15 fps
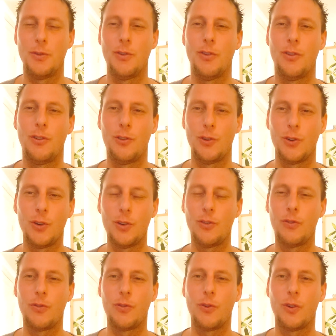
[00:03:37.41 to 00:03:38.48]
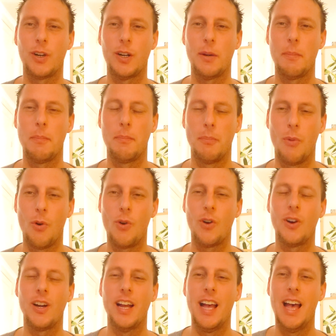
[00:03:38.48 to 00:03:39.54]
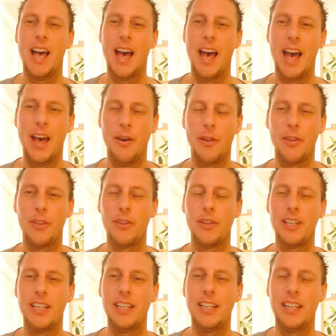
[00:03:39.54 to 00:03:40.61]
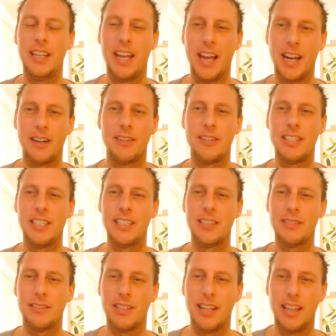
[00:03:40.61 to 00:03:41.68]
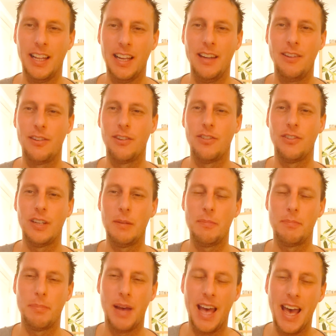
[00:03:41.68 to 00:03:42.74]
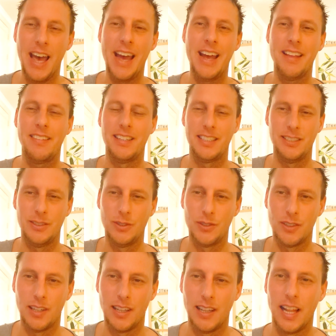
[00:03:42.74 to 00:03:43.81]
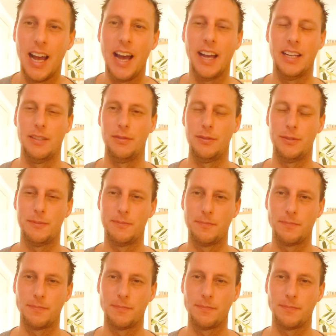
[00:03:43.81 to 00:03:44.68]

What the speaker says: to search for a more healthy career relationship path in your life.